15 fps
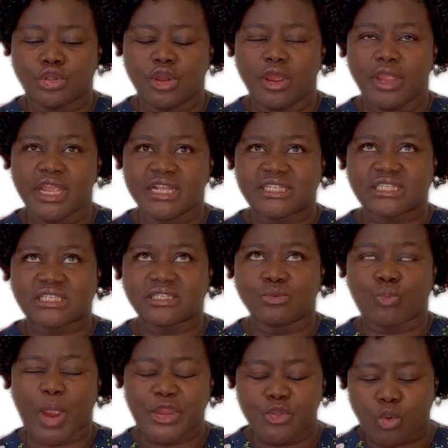it's
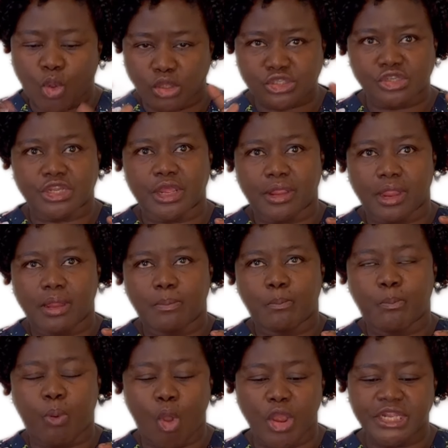when you go to the
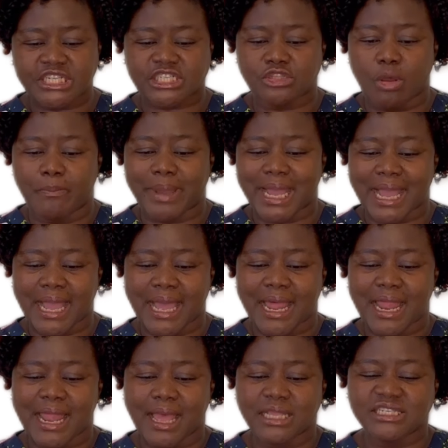point number
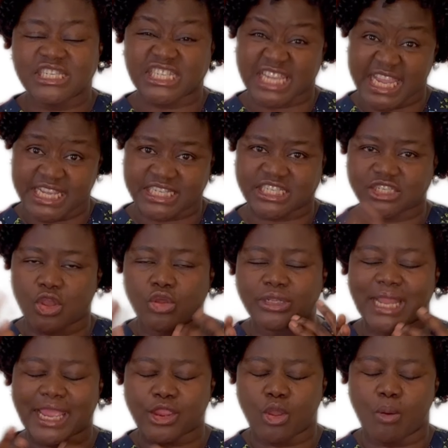6
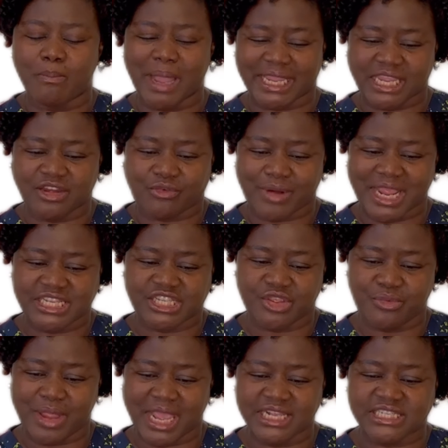under your marking
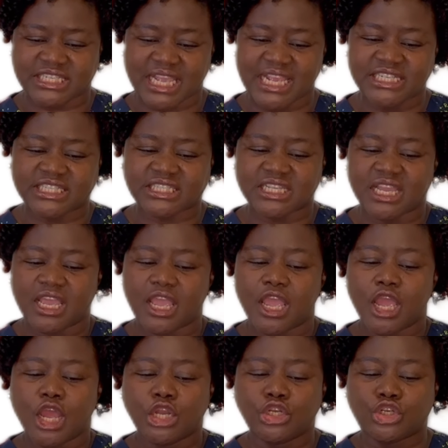criteria, it says
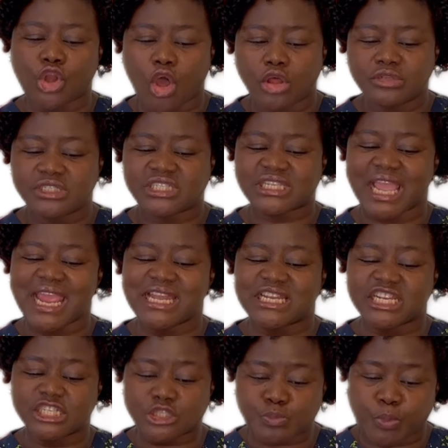dons a
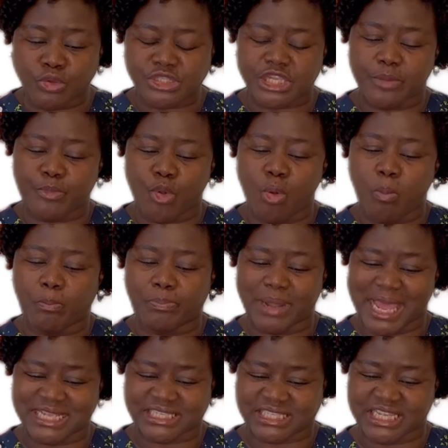disposable
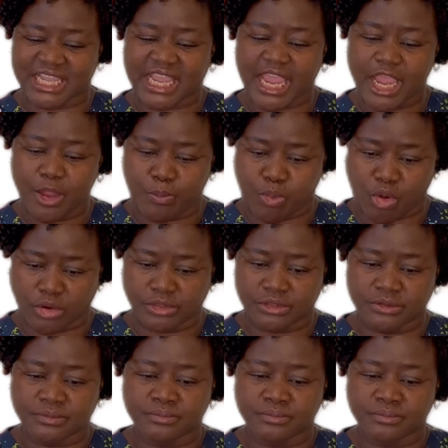plastic apron.